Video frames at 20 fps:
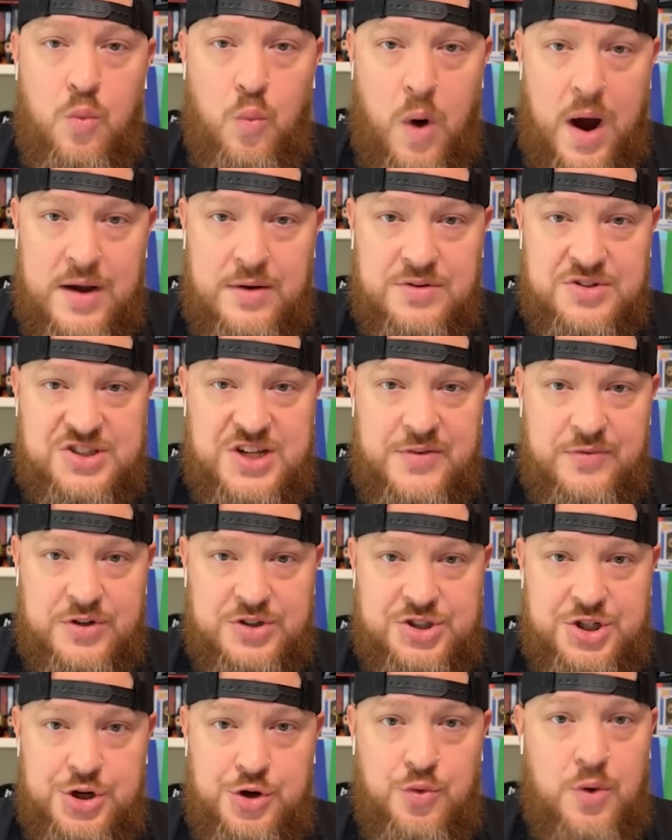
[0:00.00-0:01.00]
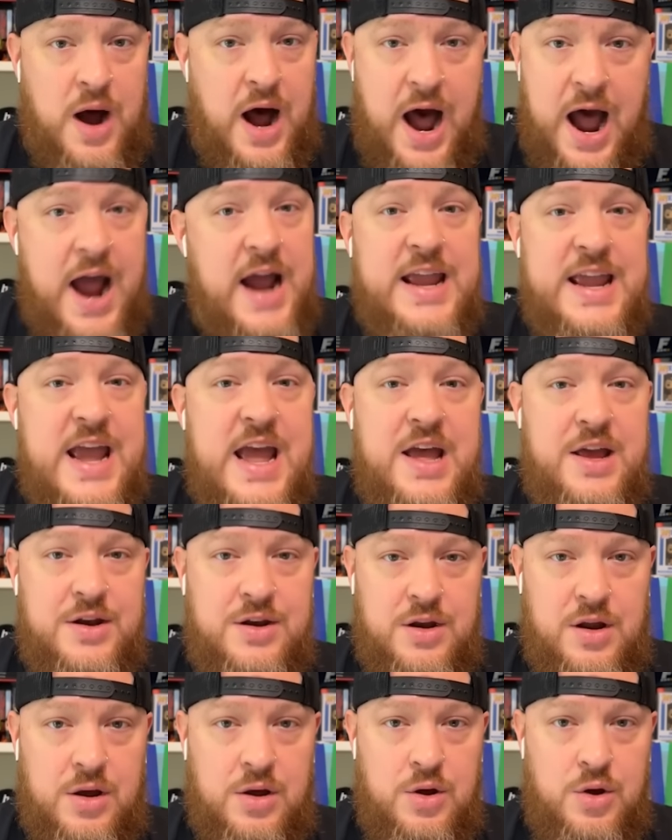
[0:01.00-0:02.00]
wide receiver 2 high
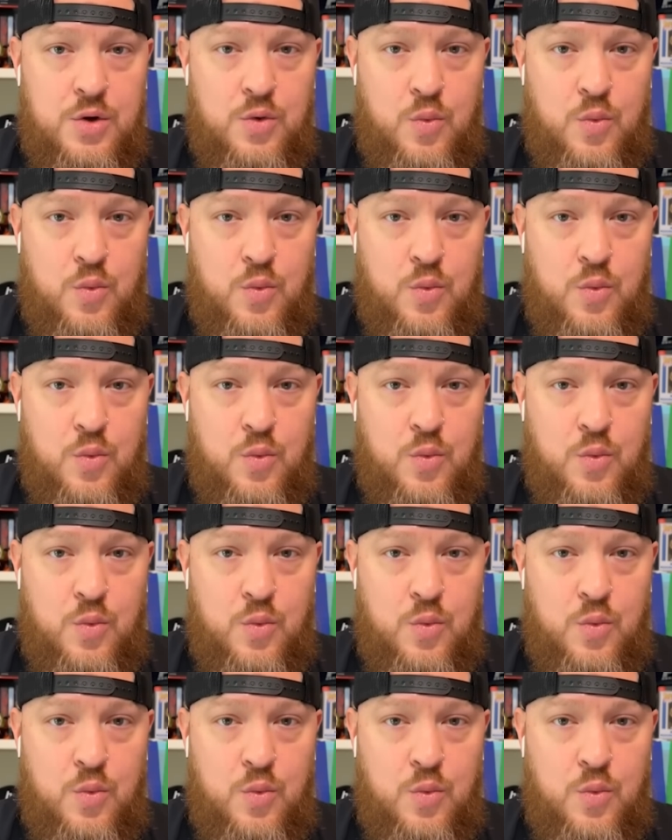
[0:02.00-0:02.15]
end